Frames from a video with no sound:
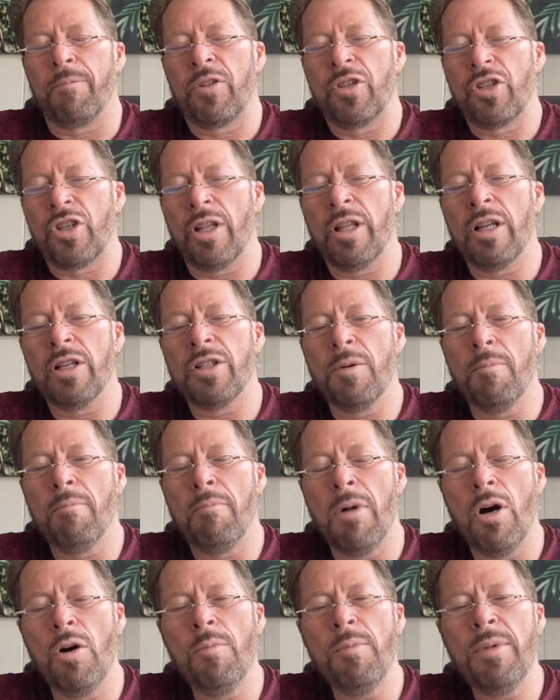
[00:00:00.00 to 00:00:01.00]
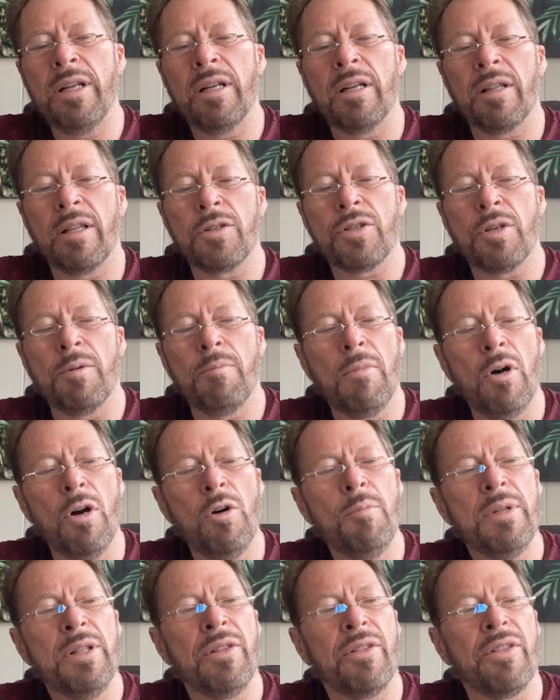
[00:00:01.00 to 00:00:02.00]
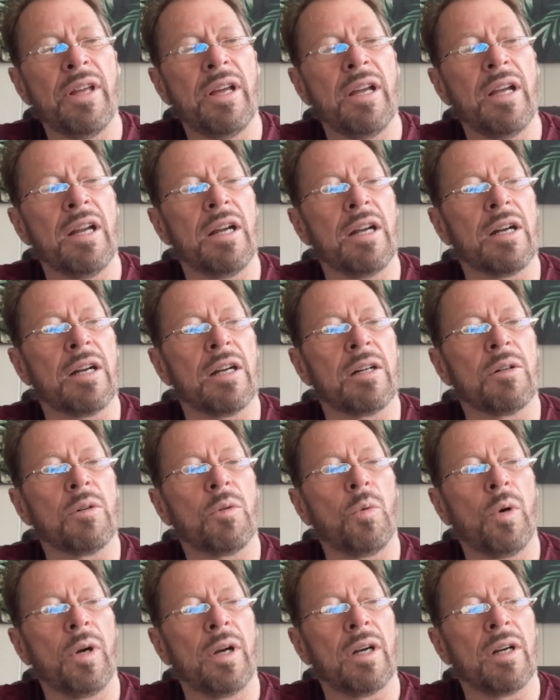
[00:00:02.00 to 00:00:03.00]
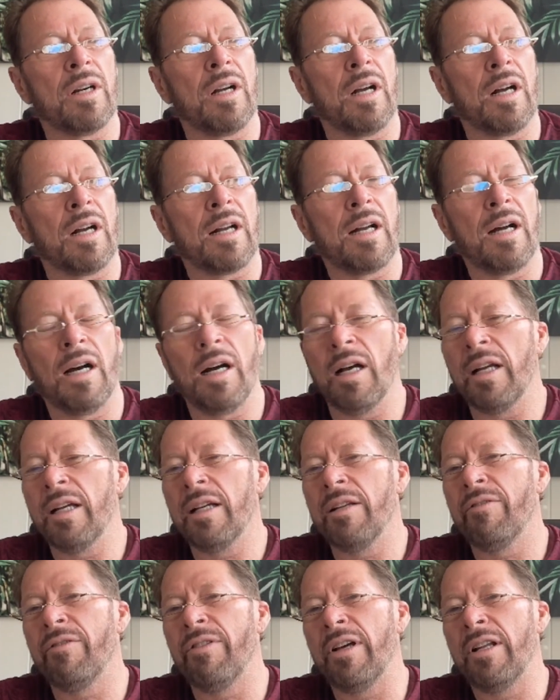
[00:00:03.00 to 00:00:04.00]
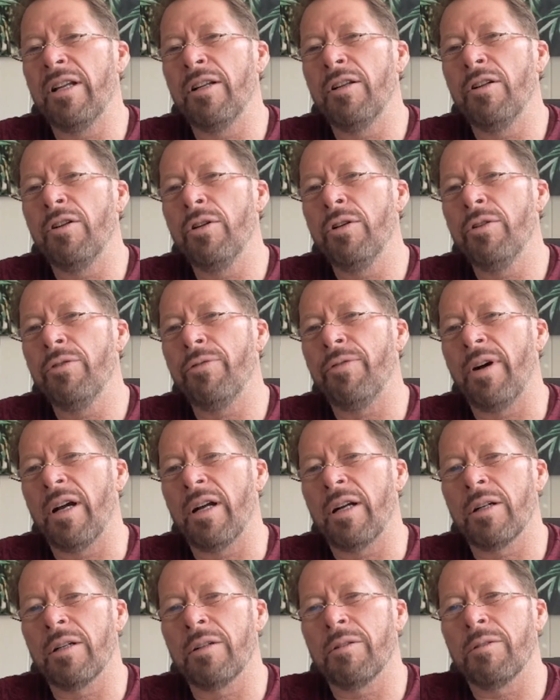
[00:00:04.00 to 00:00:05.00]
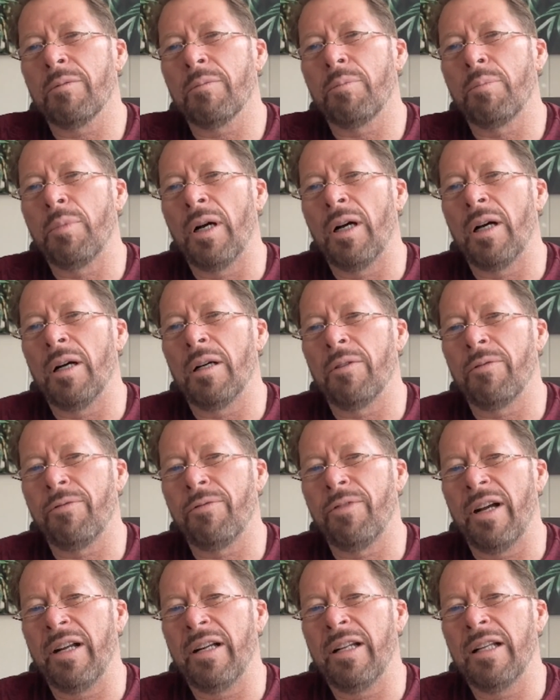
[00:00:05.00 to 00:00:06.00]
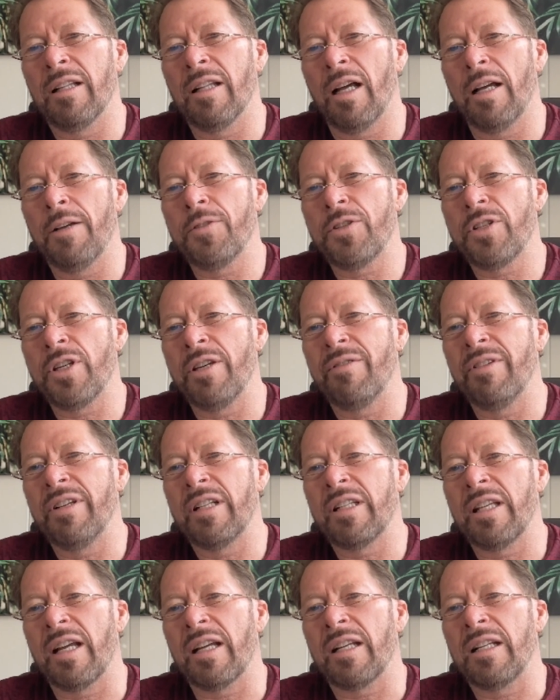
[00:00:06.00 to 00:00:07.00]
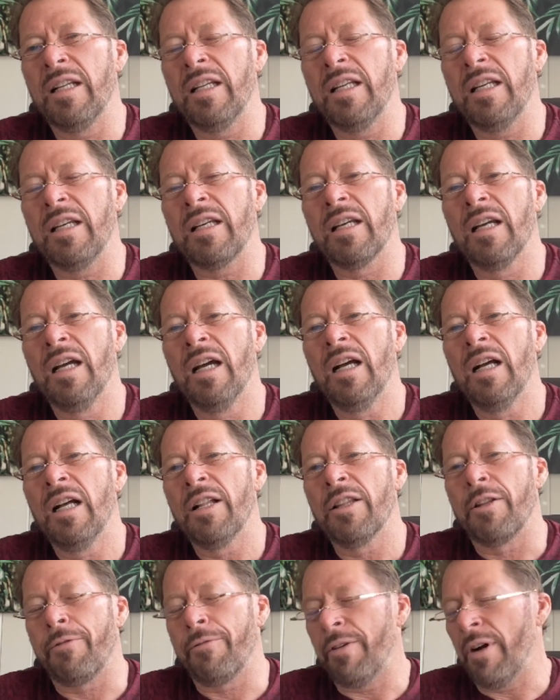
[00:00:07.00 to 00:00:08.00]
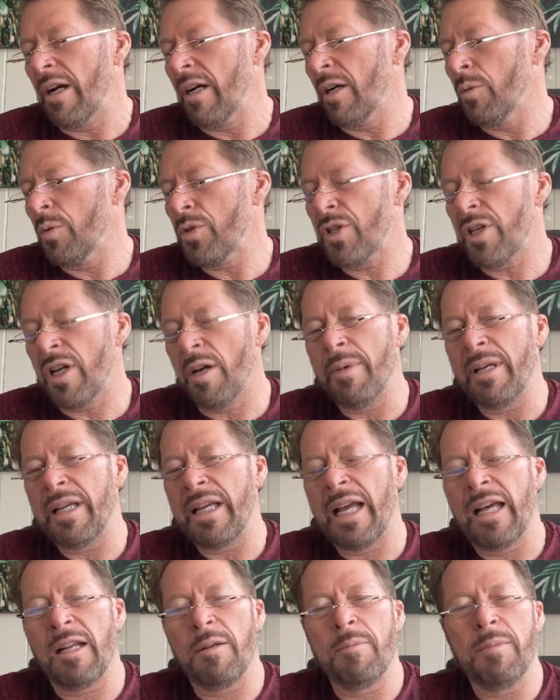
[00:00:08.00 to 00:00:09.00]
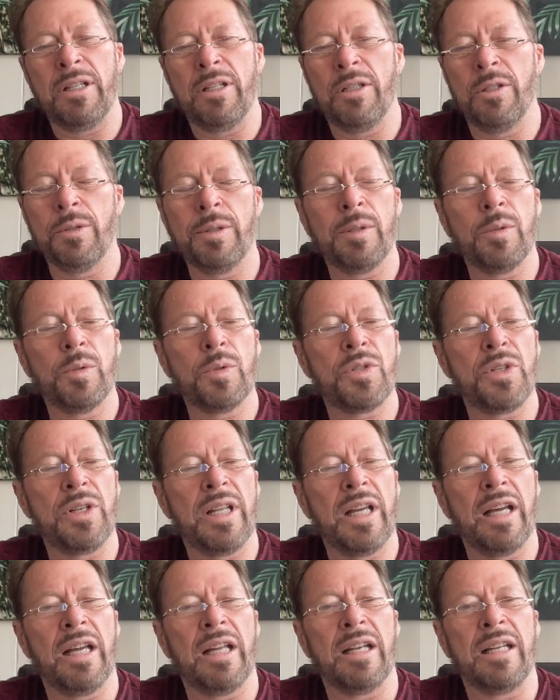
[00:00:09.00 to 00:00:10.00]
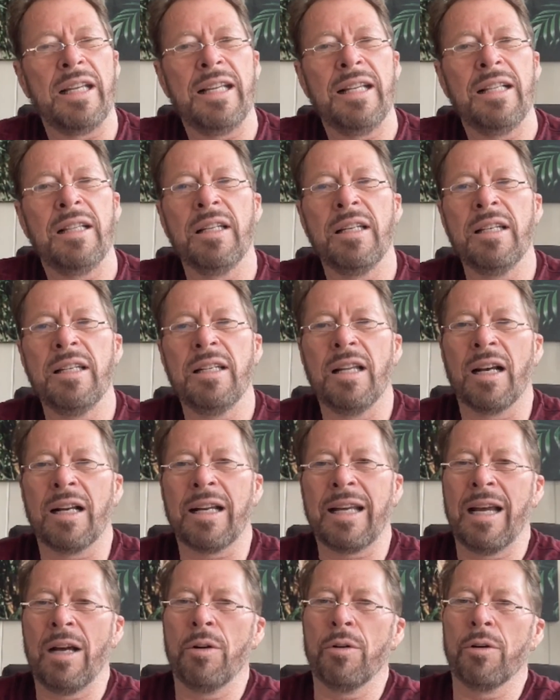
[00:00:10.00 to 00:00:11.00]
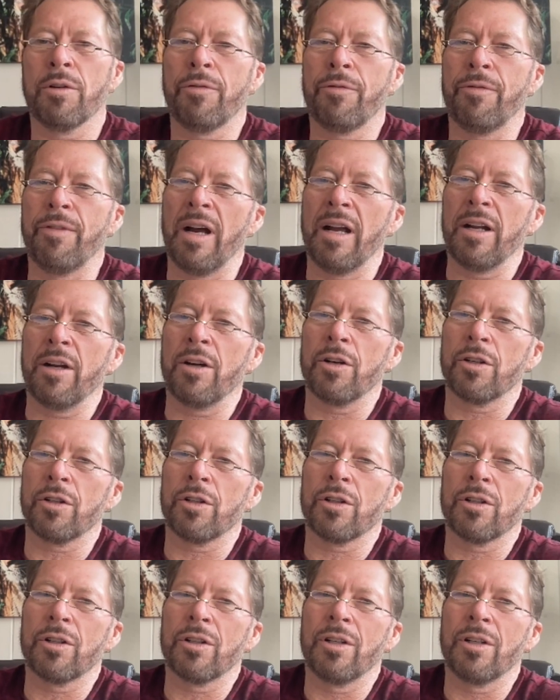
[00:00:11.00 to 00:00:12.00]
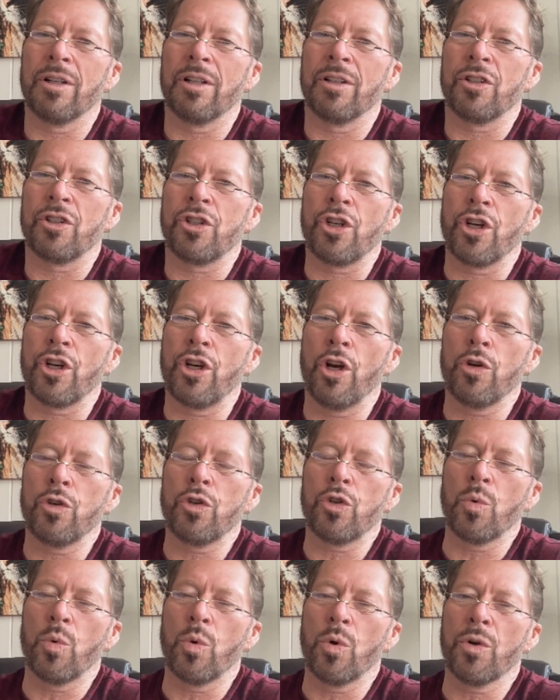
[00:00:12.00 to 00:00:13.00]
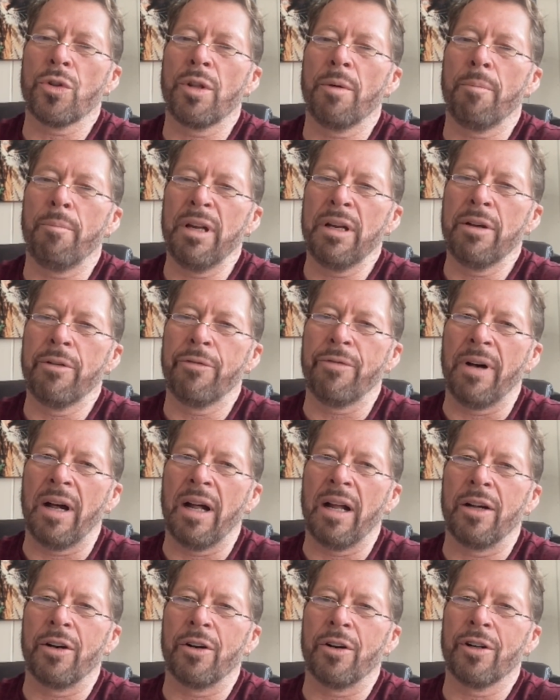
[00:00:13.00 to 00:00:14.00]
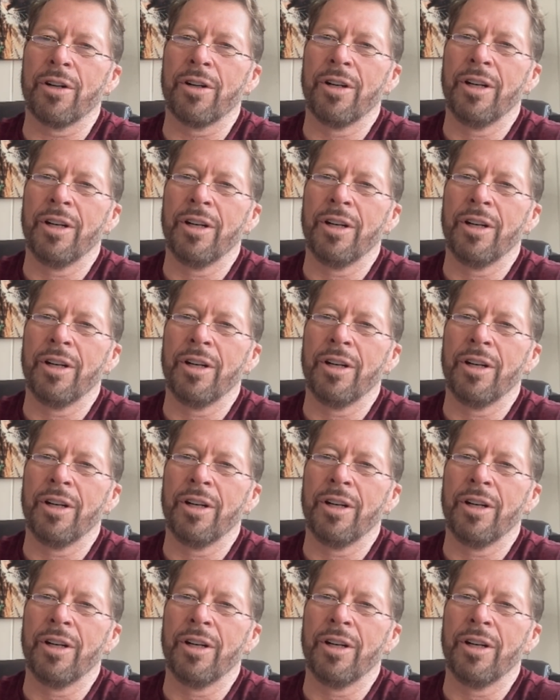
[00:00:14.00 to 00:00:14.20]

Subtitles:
So there's a moment there where a guy invented a new fire fighting life-saving technique The fire was coming at him. He knew he was dead. He lit a counter fire to go toward the big fire.